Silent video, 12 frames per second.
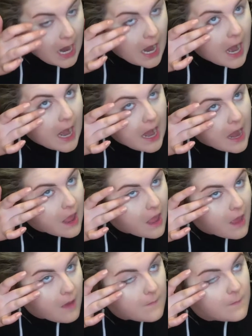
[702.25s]
I
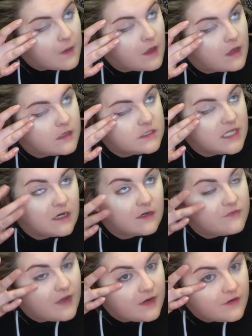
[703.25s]
am
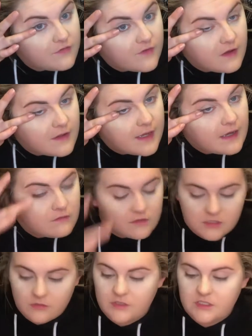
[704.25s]
terrified of
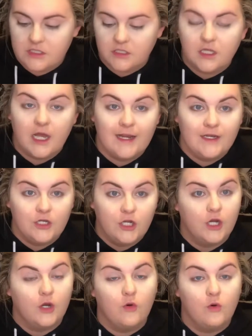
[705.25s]
fallout, so until I
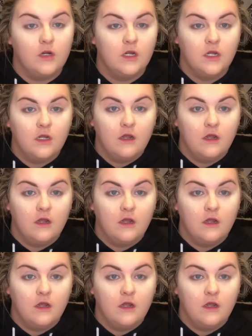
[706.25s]
know